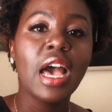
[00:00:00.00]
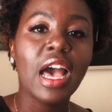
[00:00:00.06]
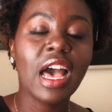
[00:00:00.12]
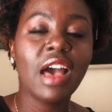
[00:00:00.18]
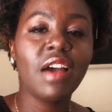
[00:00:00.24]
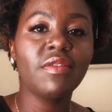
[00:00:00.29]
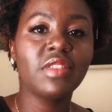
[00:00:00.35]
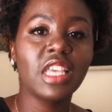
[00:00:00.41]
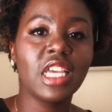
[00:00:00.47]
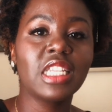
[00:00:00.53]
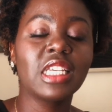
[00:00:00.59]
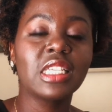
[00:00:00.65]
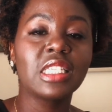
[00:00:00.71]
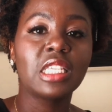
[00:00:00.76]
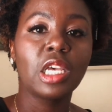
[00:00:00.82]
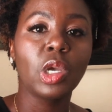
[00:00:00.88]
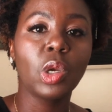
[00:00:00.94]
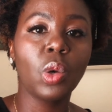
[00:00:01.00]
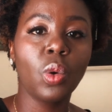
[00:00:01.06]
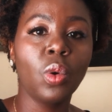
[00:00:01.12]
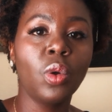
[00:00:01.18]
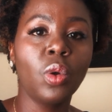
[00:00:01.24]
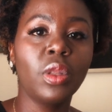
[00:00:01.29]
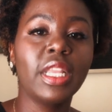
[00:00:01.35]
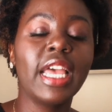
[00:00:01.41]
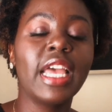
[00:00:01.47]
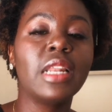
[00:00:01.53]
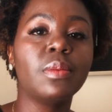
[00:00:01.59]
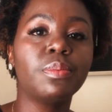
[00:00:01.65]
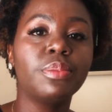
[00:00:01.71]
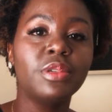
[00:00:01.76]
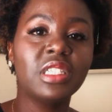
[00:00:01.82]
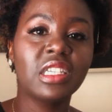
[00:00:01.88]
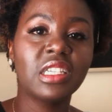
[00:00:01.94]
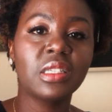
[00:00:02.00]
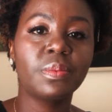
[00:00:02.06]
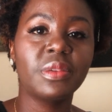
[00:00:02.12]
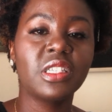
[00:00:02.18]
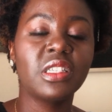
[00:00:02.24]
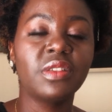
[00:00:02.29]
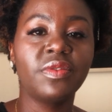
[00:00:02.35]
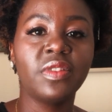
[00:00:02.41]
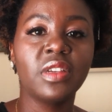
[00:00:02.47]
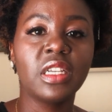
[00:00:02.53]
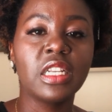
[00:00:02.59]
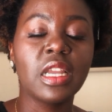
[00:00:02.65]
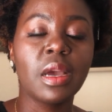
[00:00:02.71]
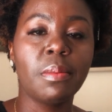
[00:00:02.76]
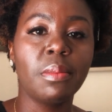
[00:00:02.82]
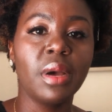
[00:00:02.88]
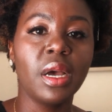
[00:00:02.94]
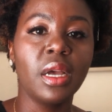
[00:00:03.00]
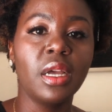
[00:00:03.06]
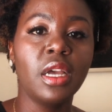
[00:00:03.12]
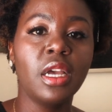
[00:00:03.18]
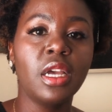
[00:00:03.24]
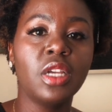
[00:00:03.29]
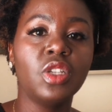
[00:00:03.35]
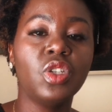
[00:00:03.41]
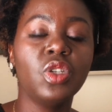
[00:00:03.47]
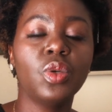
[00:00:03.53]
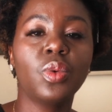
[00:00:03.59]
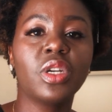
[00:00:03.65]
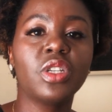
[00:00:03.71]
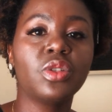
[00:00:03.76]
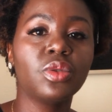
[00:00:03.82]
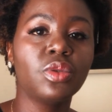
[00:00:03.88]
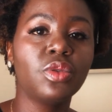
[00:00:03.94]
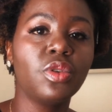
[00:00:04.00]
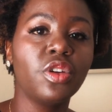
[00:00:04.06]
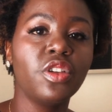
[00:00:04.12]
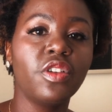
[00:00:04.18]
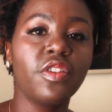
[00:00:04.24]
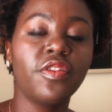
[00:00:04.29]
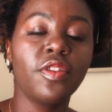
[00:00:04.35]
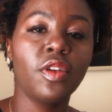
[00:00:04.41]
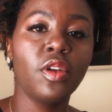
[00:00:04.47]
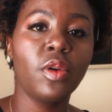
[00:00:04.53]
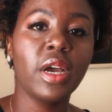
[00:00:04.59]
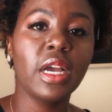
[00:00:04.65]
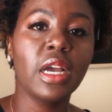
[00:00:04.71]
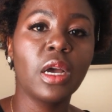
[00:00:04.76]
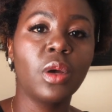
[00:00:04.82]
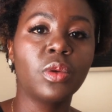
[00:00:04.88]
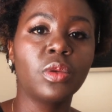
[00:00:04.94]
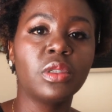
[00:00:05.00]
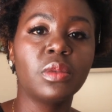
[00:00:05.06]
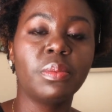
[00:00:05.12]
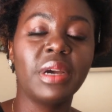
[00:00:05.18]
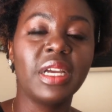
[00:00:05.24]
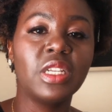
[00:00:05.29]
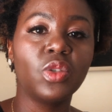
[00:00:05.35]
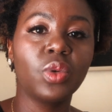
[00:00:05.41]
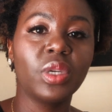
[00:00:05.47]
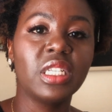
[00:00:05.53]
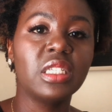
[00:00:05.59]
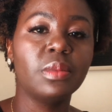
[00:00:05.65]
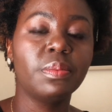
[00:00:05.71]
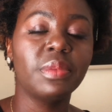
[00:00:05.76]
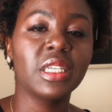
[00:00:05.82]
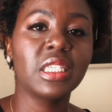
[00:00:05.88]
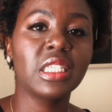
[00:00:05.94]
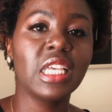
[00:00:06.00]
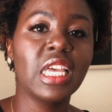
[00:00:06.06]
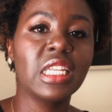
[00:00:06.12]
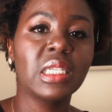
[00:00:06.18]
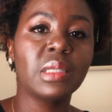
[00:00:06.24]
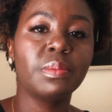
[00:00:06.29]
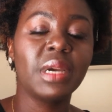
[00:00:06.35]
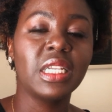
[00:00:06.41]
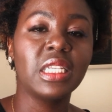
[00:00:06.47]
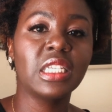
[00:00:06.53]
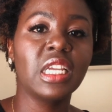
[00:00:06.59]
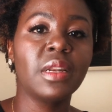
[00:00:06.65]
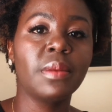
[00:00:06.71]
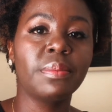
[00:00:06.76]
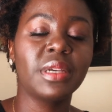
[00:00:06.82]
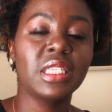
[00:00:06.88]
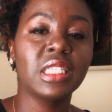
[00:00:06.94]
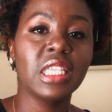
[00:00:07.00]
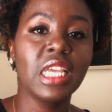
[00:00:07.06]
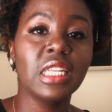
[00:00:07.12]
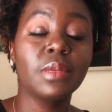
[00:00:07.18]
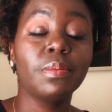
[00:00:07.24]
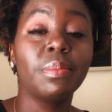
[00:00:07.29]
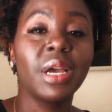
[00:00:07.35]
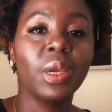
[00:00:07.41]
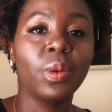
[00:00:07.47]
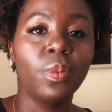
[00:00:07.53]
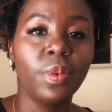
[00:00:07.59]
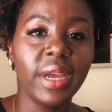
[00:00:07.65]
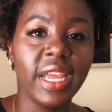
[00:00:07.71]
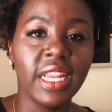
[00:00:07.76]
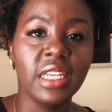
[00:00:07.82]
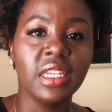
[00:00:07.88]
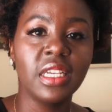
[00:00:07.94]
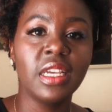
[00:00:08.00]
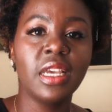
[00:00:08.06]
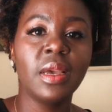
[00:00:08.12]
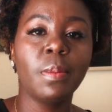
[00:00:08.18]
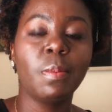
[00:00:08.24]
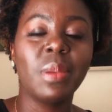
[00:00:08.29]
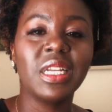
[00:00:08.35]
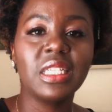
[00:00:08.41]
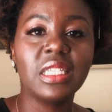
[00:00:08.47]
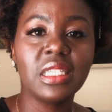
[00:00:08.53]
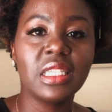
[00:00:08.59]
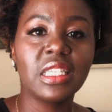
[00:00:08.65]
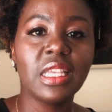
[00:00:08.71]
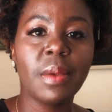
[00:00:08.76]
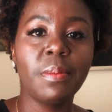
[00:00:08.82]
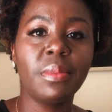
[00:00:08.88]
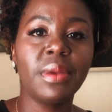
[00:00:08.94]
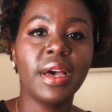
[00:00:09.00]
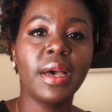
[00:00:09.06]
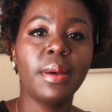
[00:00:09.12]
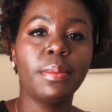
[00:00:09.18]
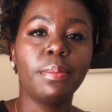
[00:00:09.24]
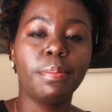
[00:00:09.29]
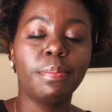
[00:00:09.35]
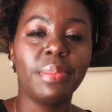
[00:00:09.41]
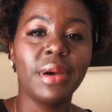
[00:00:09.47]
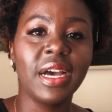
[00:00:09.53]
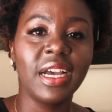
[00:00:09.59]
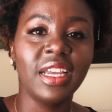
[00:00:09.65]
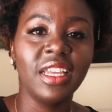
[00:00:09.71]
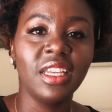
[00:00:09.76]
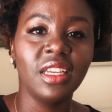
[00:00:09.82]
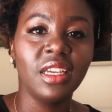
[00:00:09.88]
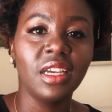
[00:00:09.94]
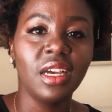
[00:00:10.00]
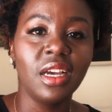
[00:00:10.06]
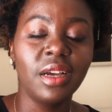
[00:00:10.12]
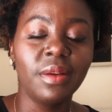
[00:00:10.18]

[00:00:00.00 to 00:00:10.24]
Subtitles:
have that as a goal and put a specific number. Do you want to grow your follower count by 20%, by 10%, by when? By December, by